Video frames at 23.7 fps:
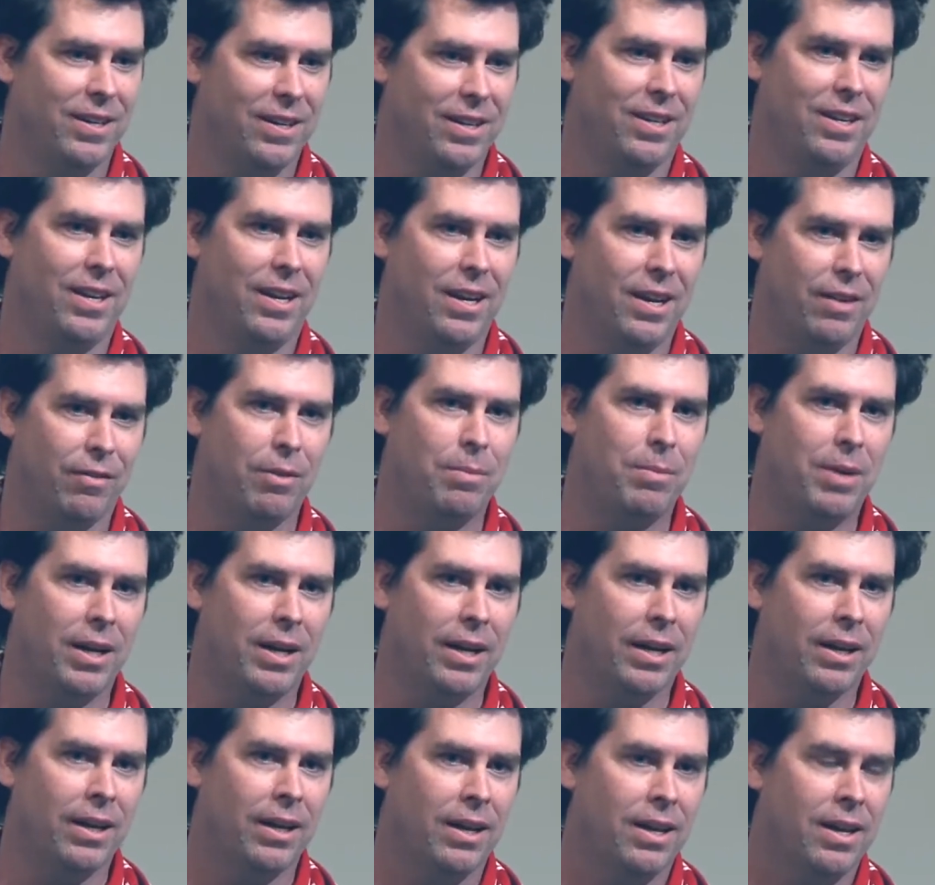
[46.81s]
and
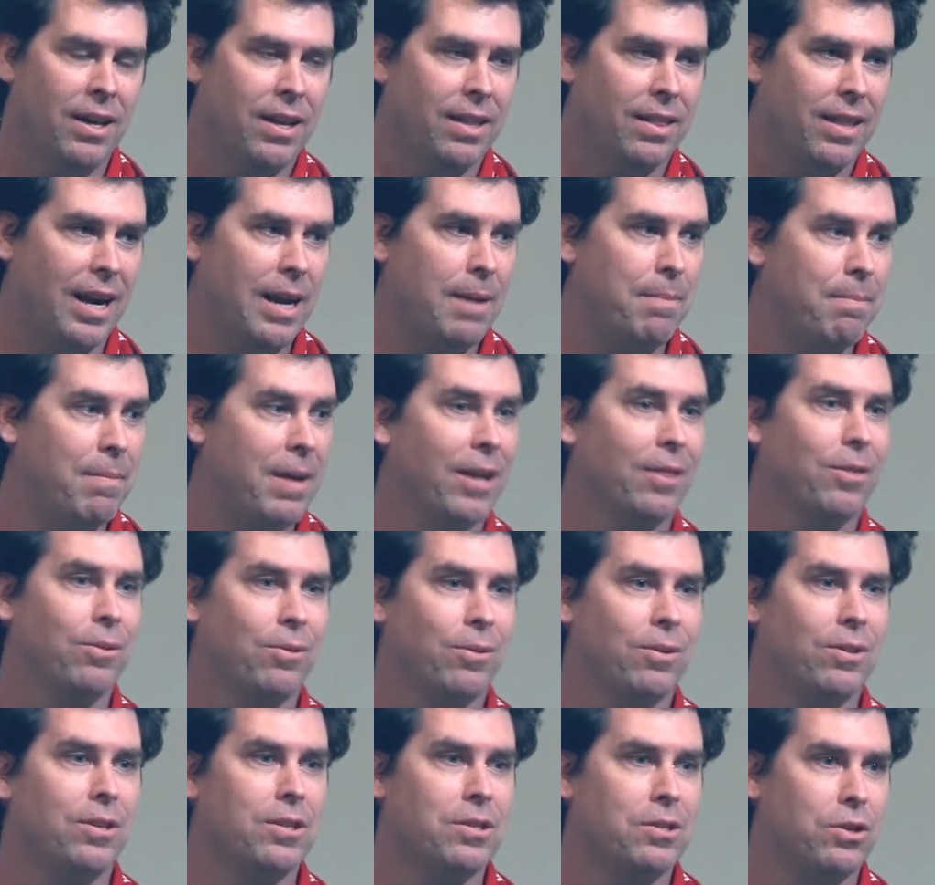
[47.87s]
everybody that I met
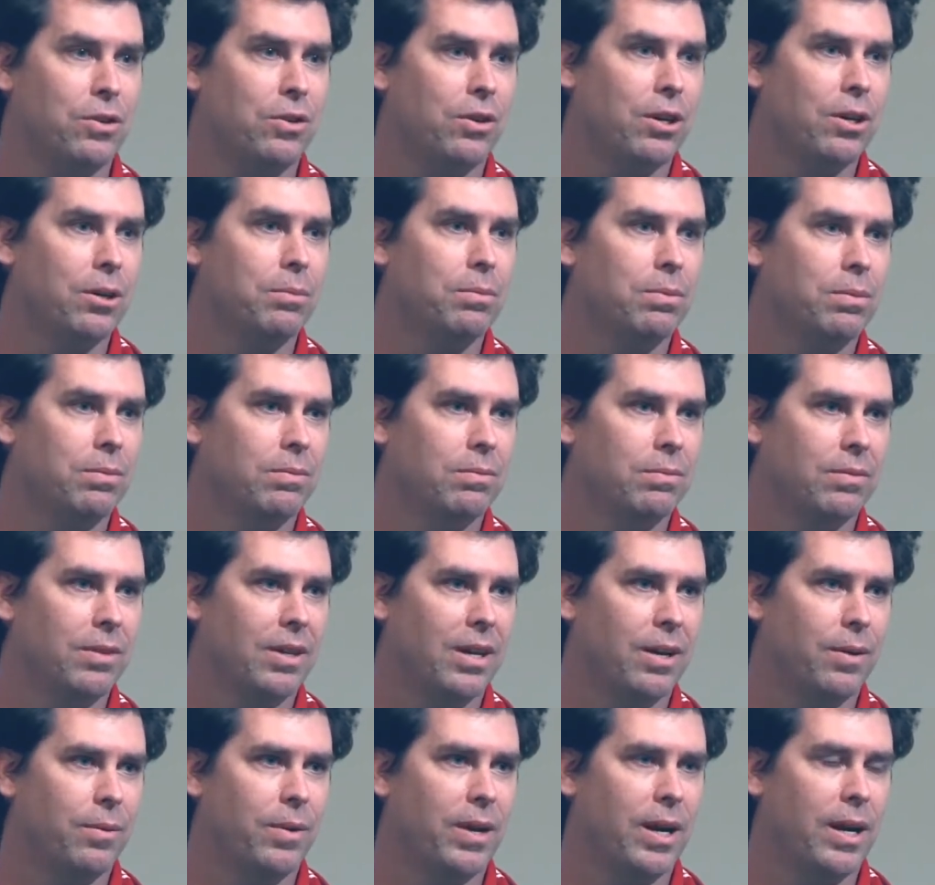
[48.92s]
through this group
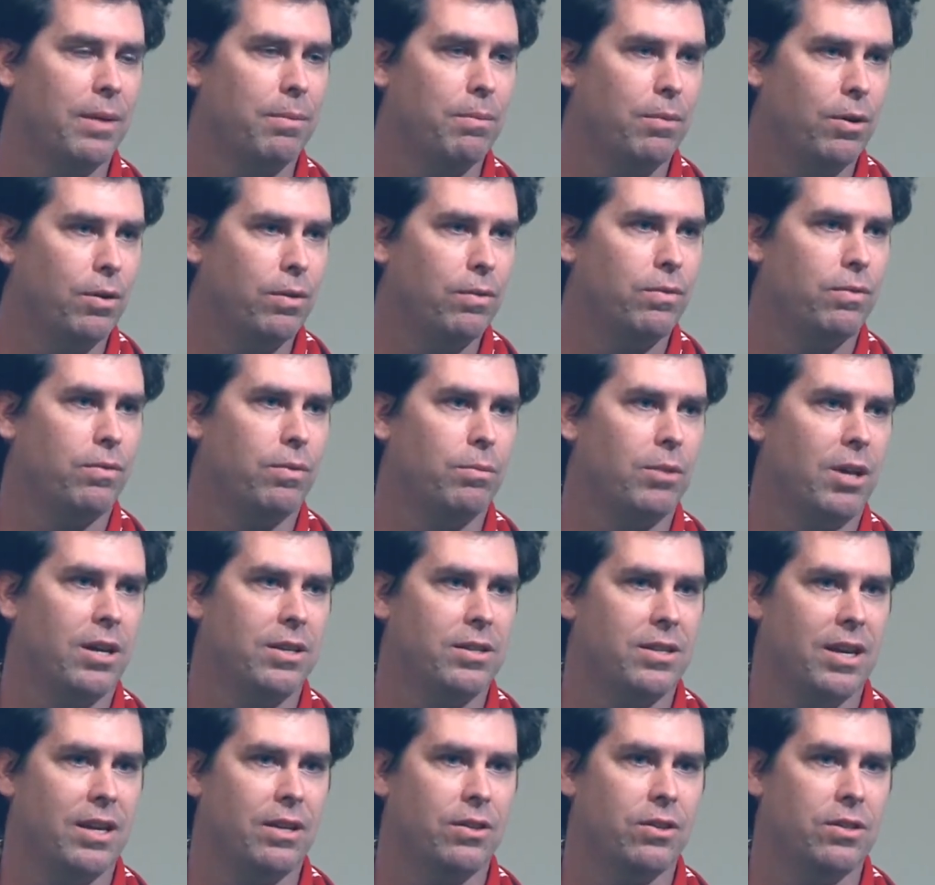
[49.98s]
when I moved from
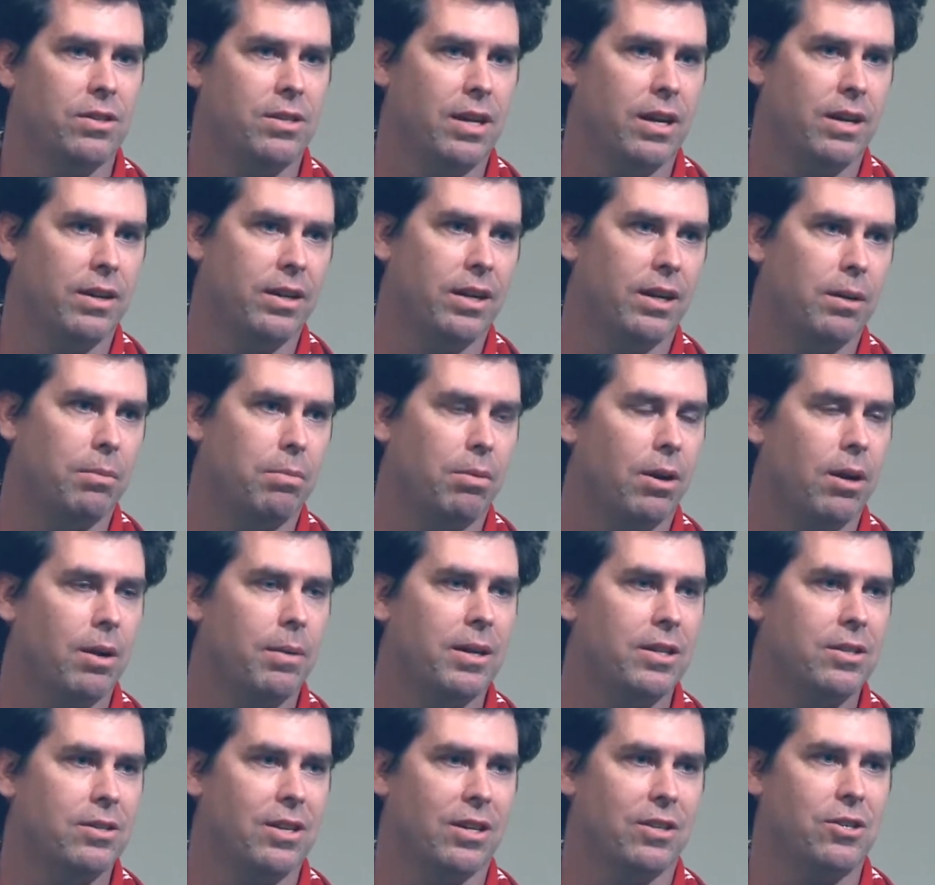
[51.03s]
Los Angeles down here probably
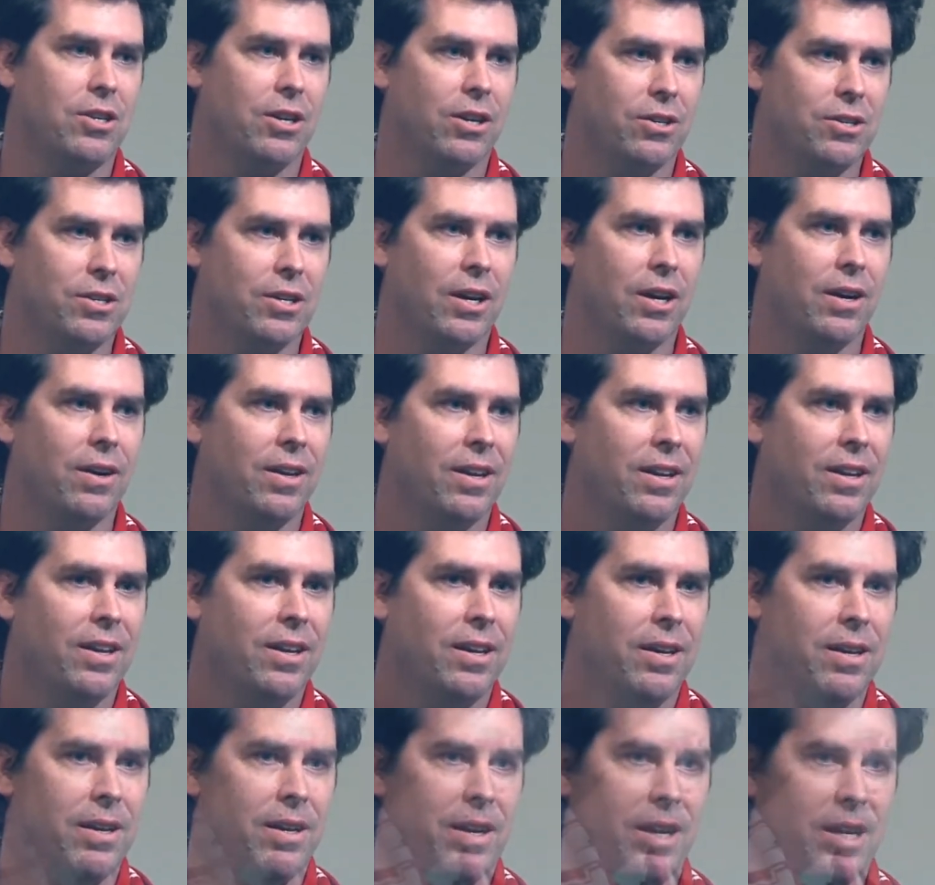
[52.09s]
about 6 years ago.
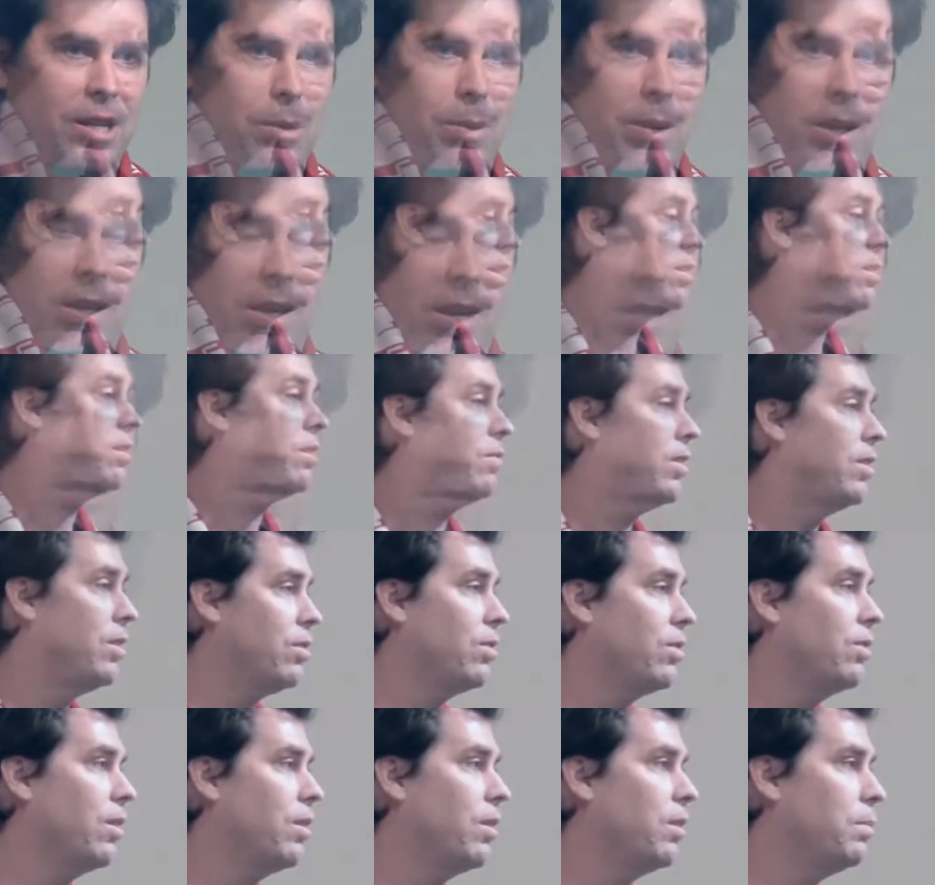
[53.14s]
It's because of this
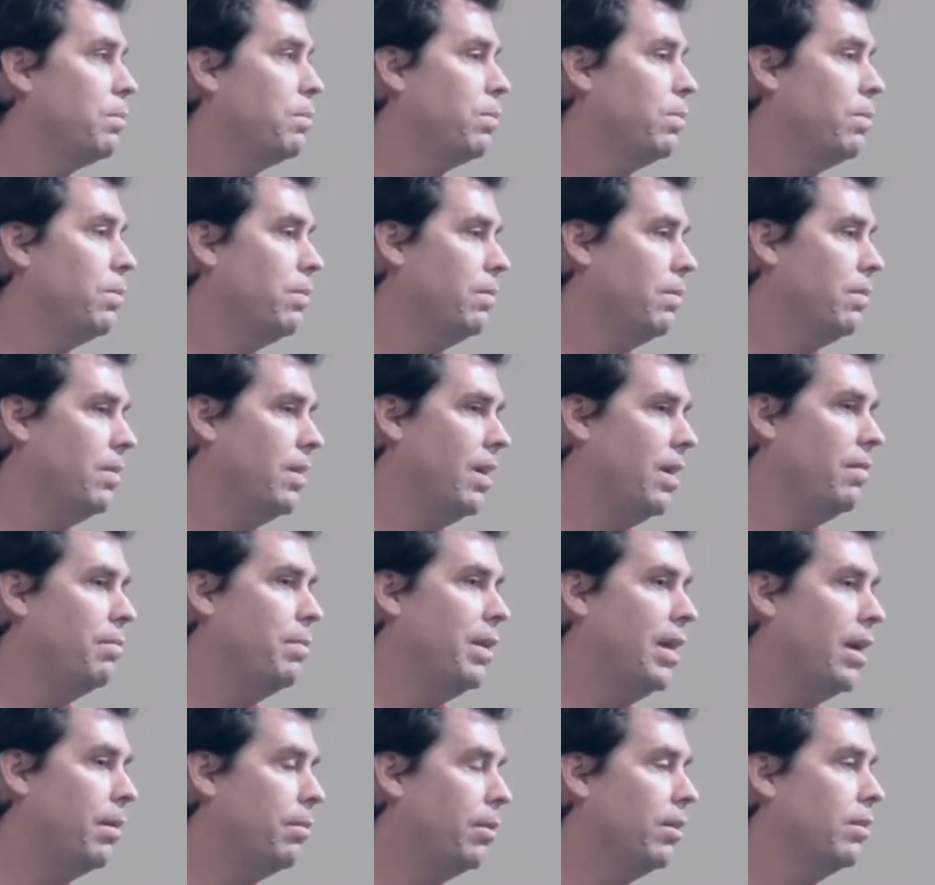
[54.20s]
group I've
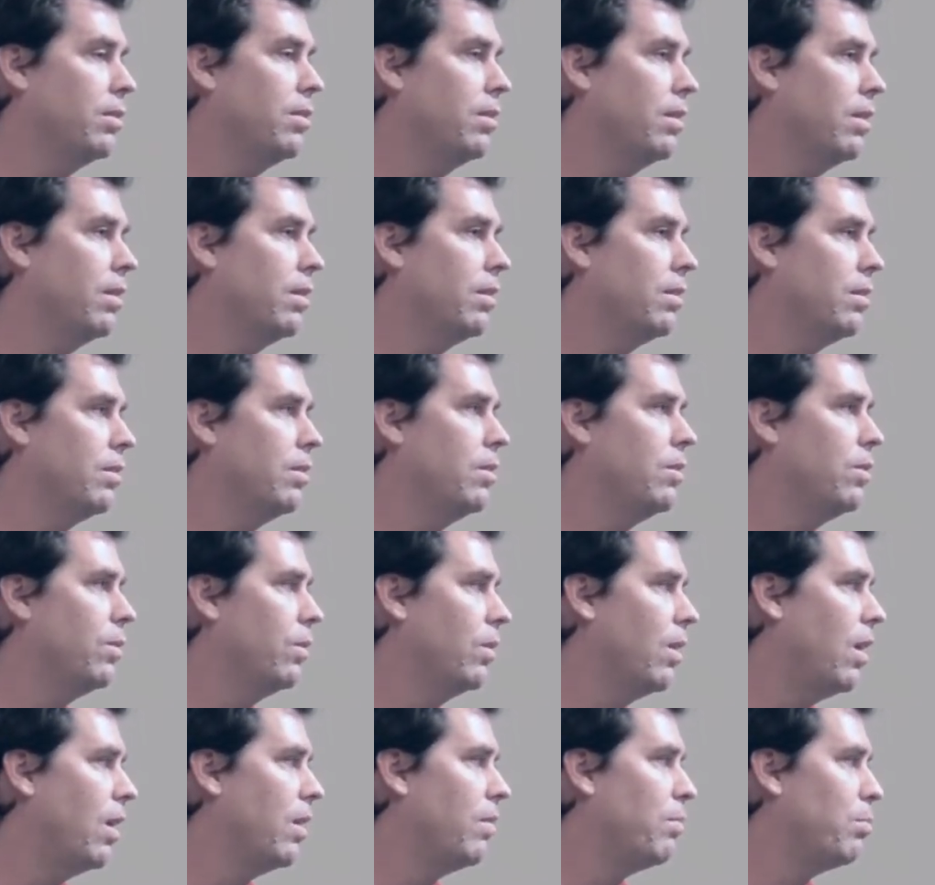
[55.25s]
been able to do a
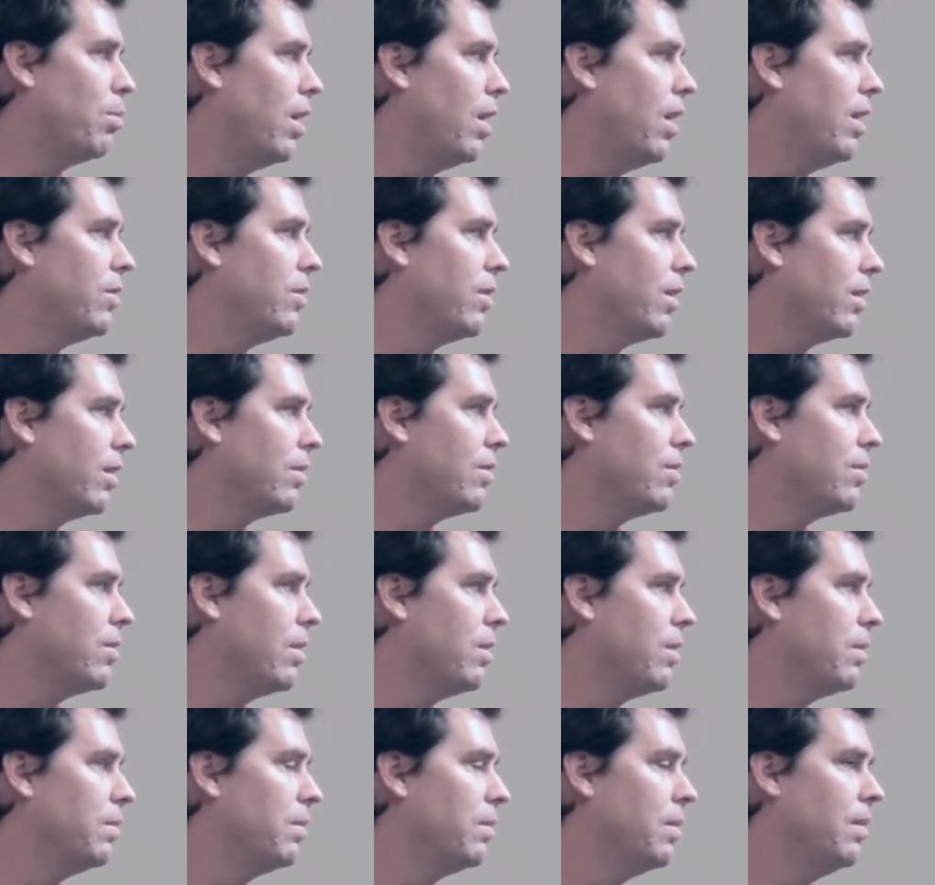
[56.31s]
lot of projects,
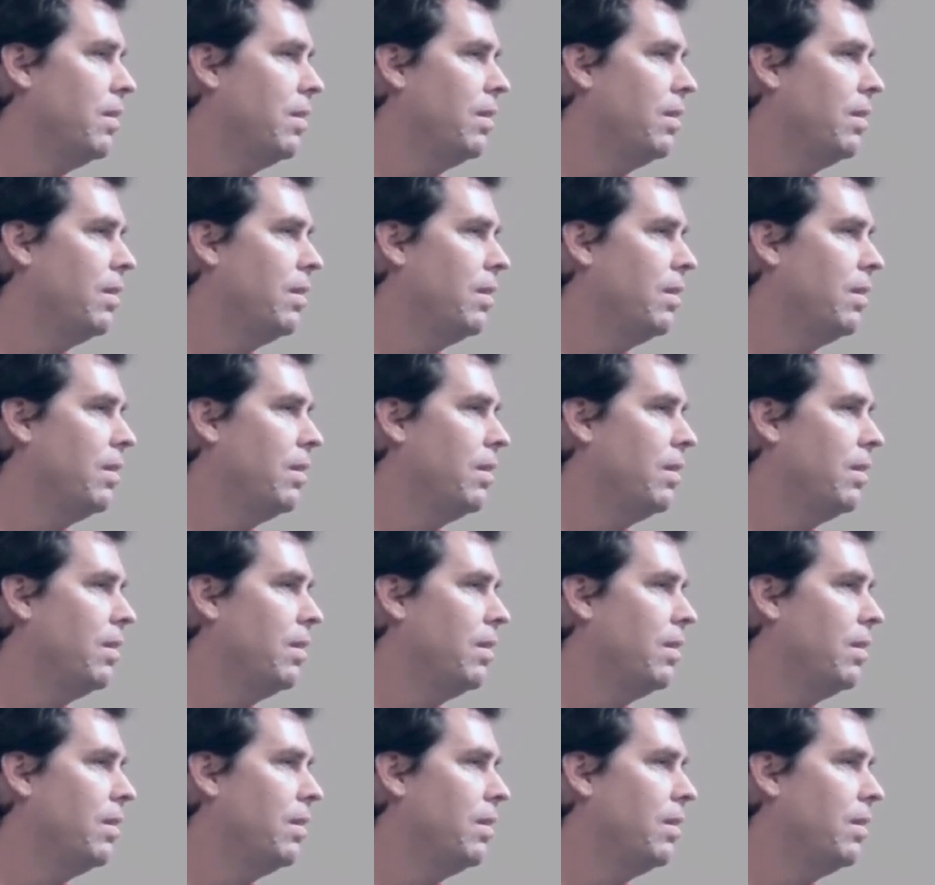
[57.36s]
so